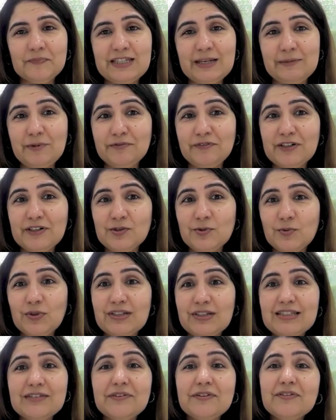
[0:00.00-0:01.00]
some of our
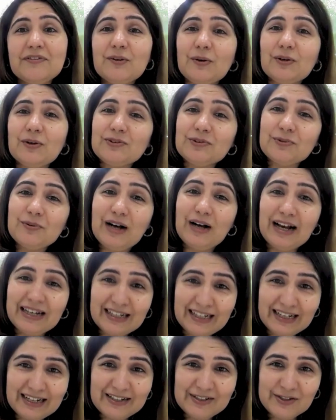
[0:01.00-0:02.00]
students have even got through
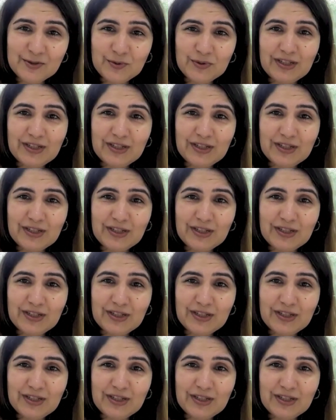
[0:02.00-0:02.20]
IAS.